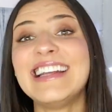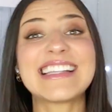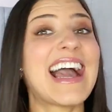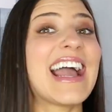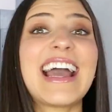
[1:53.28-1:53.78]

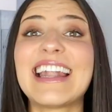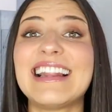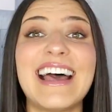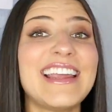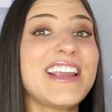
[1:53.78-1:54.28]
He's like, I
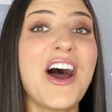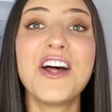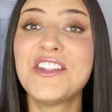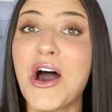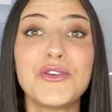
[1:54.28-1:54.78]
gotta let
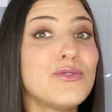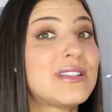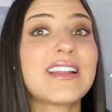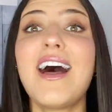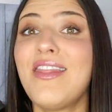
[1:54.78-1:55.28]
y'all know. You
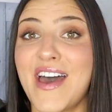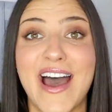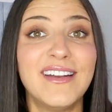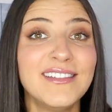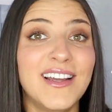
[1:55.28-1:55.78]
saw
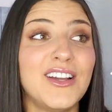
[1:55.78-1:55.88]
that.